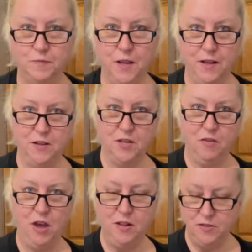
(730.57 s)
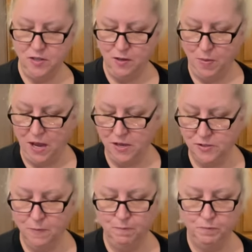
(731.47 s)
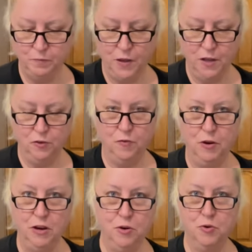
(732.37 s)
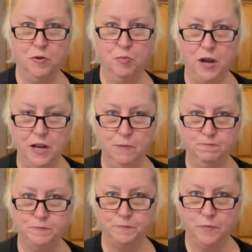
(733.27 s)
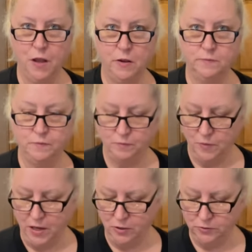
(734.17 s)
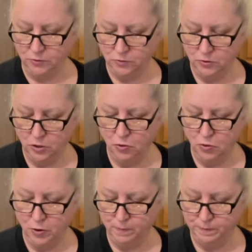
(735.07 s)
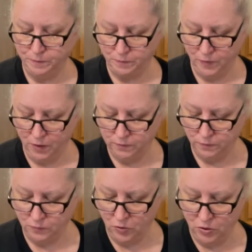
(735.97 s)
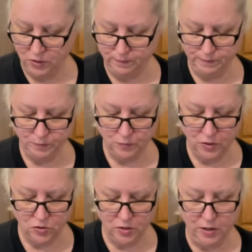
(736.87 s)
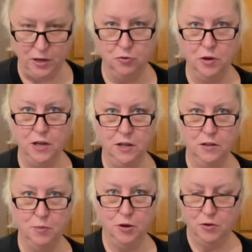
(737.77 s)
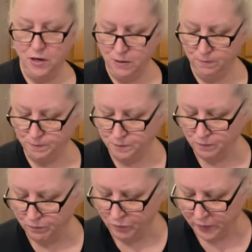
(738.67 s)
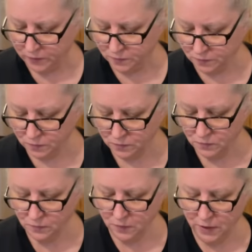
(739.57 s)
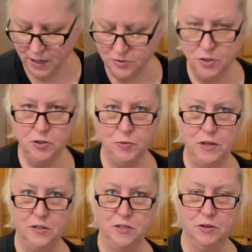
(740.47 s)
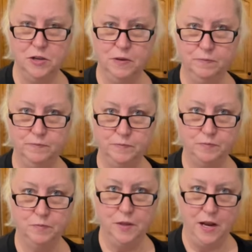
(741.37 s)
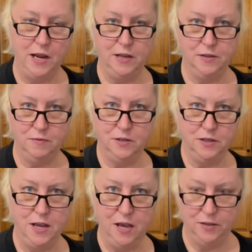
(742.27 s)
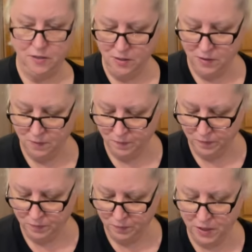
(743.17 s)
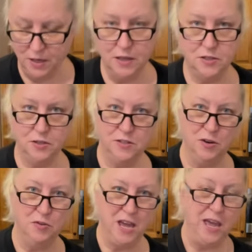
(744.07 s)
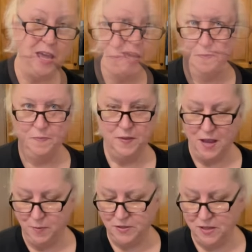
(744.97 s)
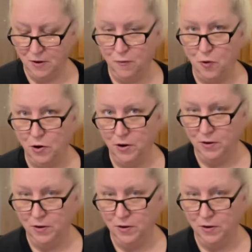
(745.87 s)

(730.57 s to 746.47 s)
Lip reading: And like I said, I've had this in the past. It's very cornbready, like the corn, it's like gritty, a little bit gritty. It has no sweetness to it that I can detect, but it's okay. I'm gonna say a 4.